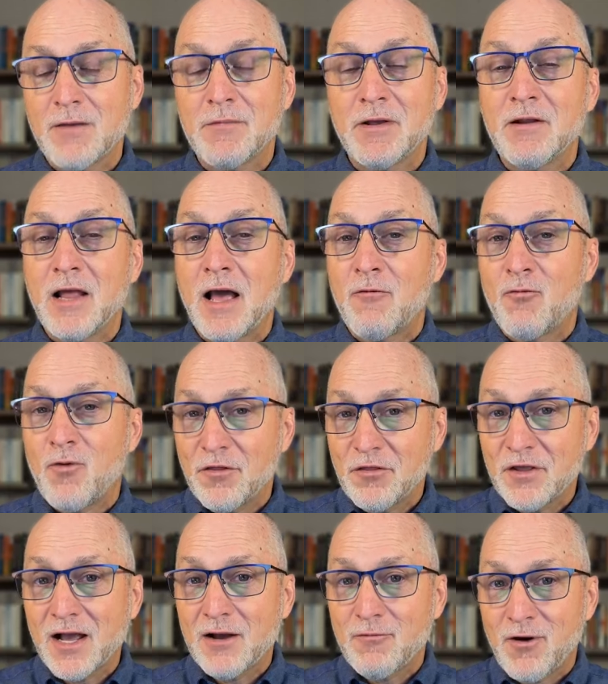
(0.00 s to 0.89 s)
And one
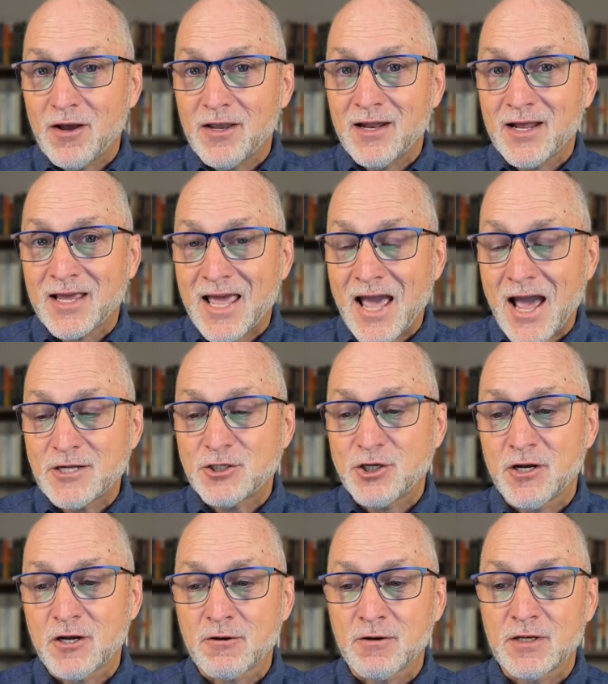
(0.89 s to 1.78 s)
thing I want you to catch
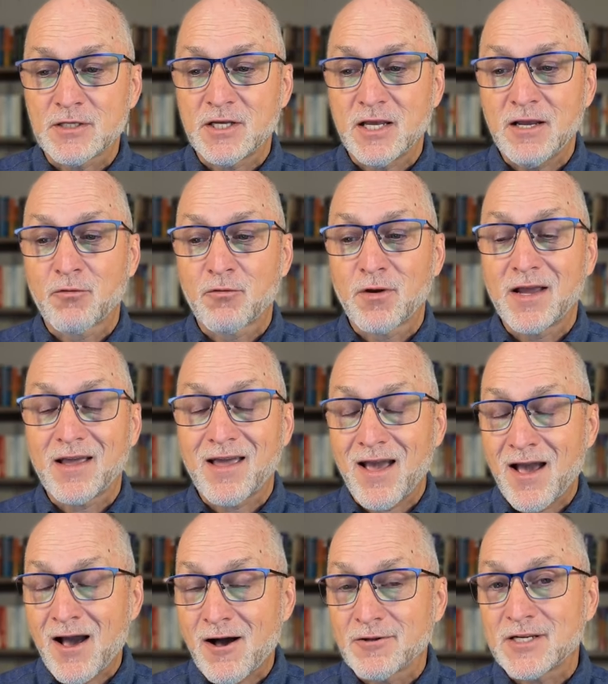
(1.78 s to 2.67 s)
here is he
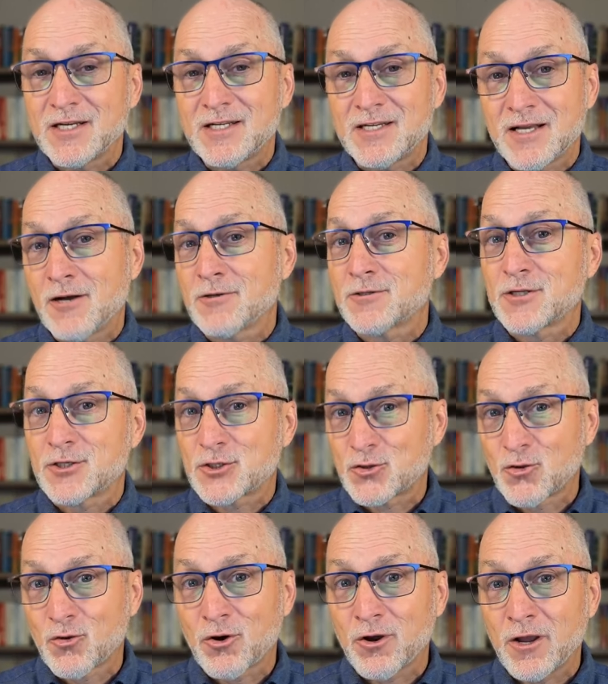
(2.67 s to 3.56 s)
tells the
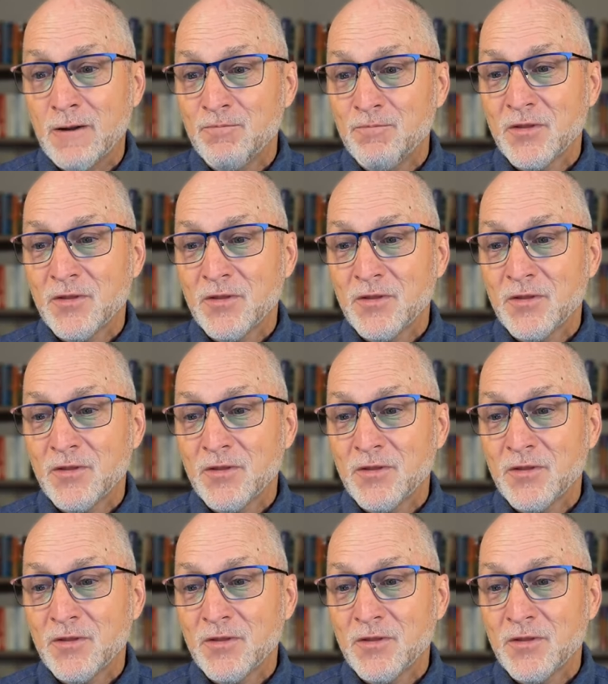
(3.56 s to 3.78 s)
story